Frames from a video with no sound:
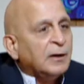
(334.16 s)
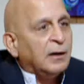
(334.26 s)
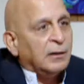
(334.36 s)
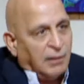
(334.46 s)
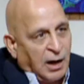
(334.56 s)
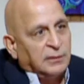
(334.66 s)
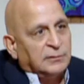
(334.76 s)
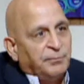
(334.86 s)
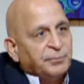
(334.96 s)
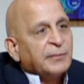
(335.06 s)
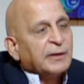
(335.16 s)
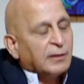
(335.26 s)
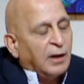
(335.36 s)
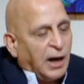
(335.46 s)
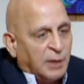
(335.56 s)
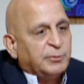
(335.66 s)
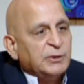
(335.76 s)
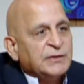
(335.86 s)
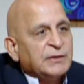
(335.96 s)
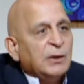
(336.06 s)
uh, um,
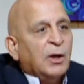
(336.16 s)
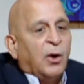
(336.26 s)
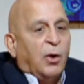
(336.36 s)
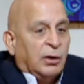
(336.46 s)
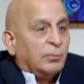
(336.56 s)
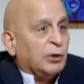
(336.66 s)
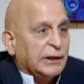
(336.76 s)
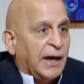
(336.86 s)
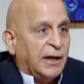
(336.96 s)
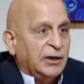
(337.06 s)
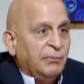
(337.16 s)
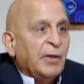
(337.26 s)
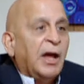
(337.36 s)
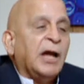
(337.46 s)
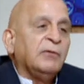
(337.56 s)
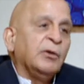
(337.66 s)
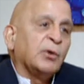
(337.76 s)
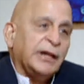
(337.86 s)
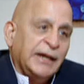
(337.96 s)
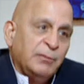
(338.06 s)
or Bulgari, and we
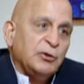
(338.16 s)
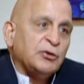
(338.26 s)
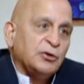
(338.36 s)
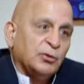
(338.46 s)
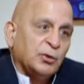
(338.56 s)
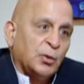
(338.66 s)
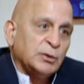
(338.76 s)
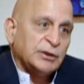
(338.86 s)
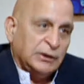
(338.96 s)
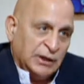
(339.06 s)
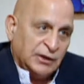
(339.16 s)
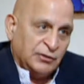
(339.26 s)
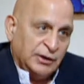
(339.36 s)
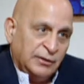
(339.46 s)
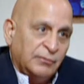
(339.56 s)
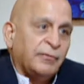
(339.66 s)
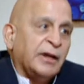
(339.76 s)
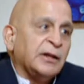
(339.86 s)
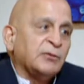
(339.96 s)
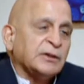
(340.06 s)
were able to do those in luxury.
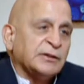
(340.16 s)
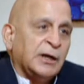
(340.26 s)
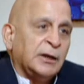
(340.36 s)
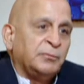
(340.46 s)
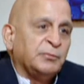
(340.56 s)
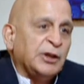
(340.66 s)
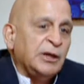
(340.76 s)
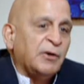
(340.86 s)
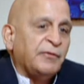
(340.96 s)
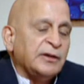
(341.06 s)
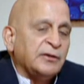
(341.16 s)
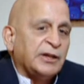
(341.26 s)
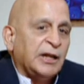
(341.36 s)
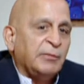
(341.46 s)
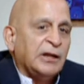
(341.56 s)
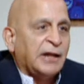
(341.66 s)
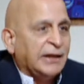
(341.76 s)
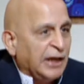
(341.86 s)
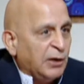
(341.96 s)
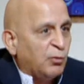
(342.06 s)
Whether it was the theme of entertainment
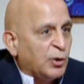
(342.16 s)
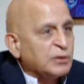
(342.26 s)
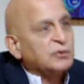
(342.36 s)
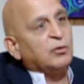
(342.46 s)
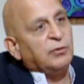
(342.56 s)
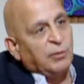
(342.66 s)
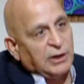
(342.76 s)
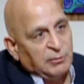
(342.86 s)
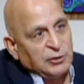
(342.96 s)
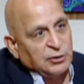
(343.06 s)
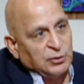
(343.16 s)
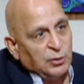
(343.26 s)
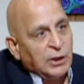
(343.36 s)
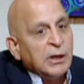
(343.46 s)
like GameWorks, so we were able to do.